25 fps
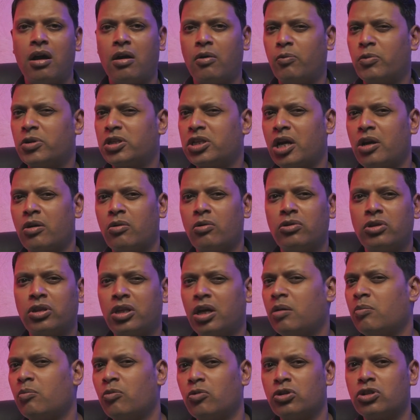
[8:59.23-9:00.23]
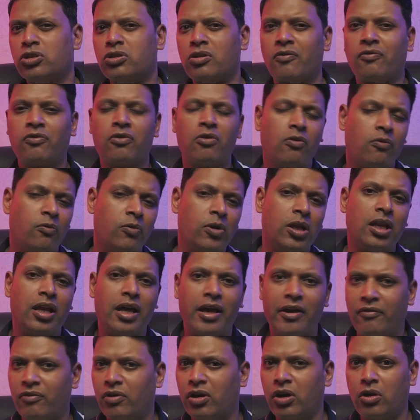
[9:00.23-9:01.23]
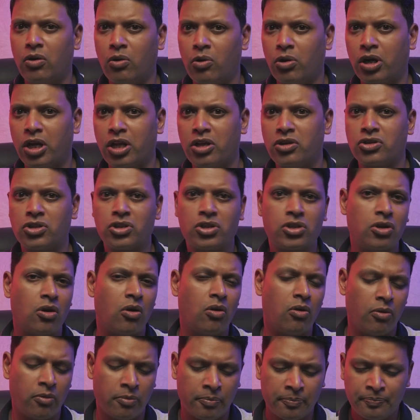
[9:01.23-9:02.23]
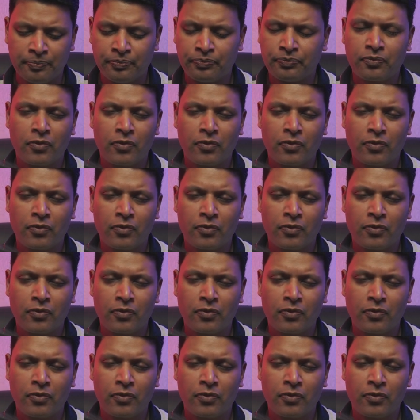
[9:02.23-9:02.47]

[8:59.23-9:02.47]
which I don't think most of you will ever notice. So